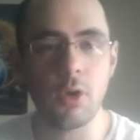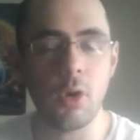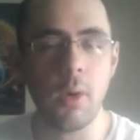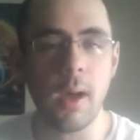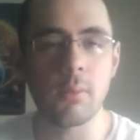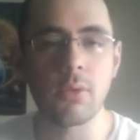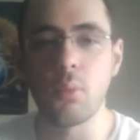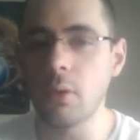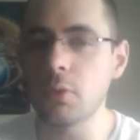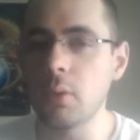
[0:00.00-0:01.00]
So I
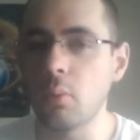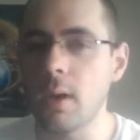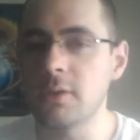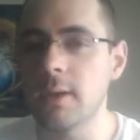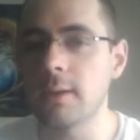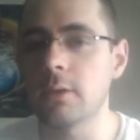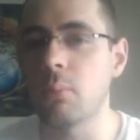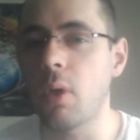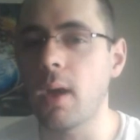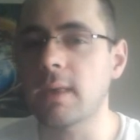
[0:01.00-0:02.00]
was wondering why Daniel
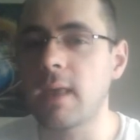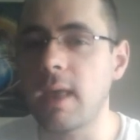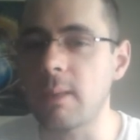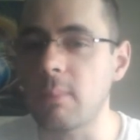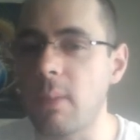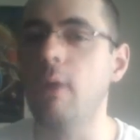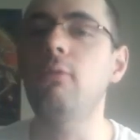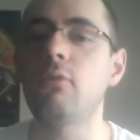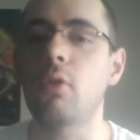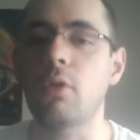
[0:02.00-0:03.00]
Bryan came
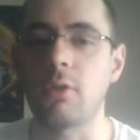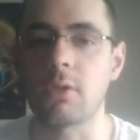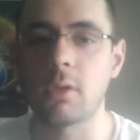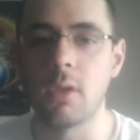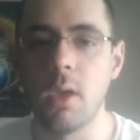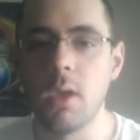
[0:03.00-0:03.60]
out first.